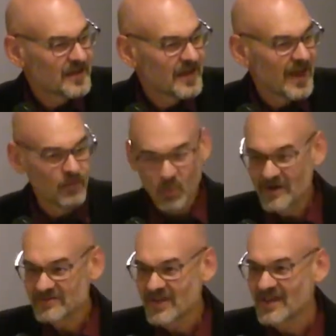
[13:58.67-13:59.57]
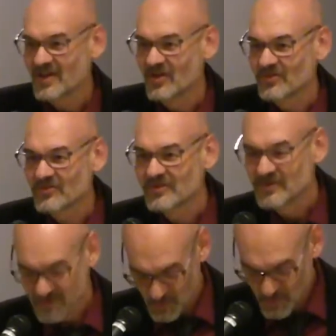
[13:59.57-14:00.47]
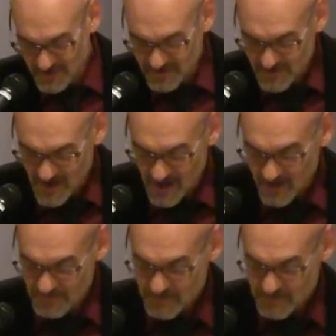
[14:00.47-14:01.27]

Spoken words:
and what tales we can tell.